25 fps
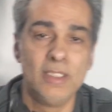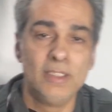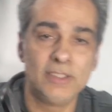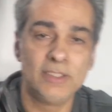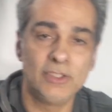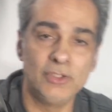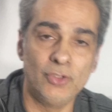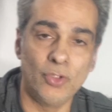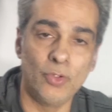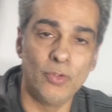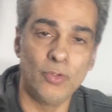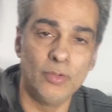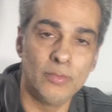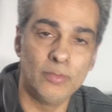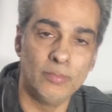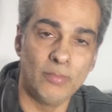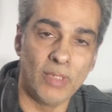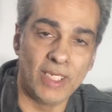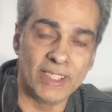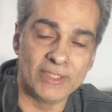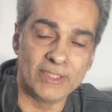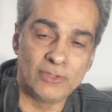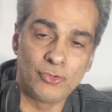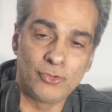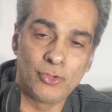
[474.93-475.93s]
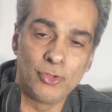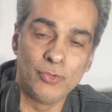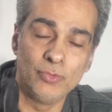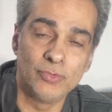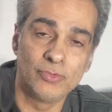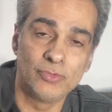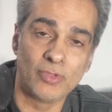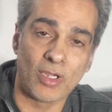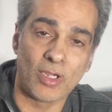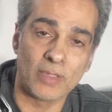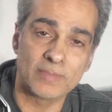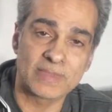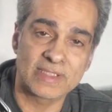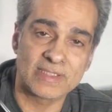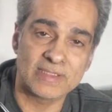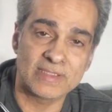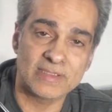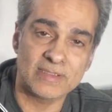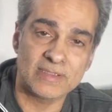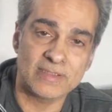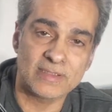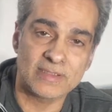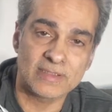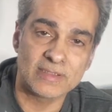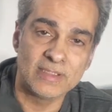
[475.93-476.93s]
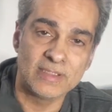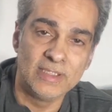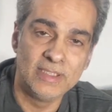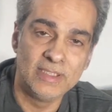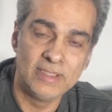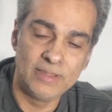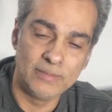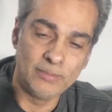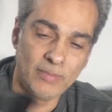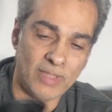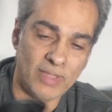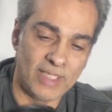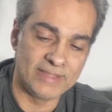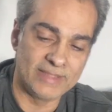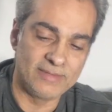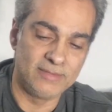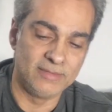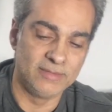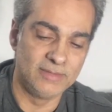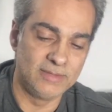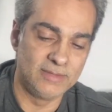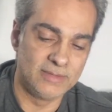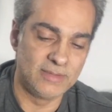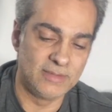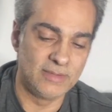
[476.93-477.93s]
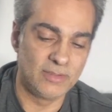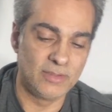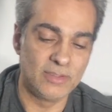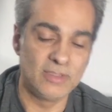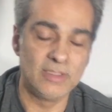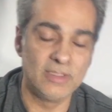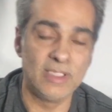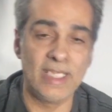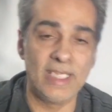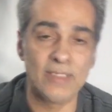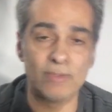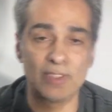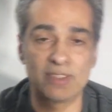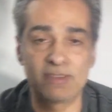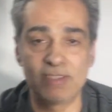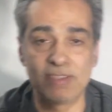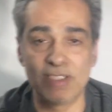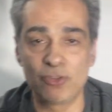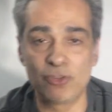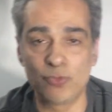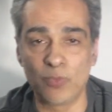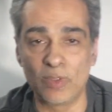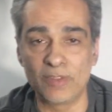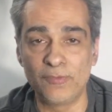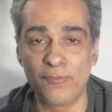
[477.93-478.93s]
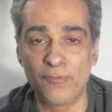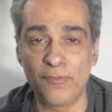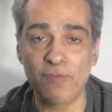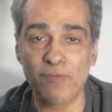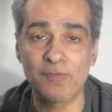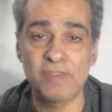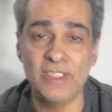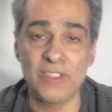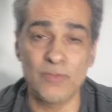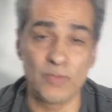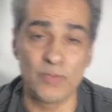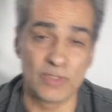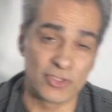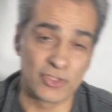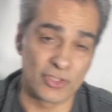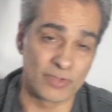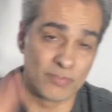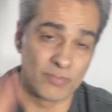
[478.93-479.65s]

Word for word: you know, my two Dobsons, my Heritage 150, which is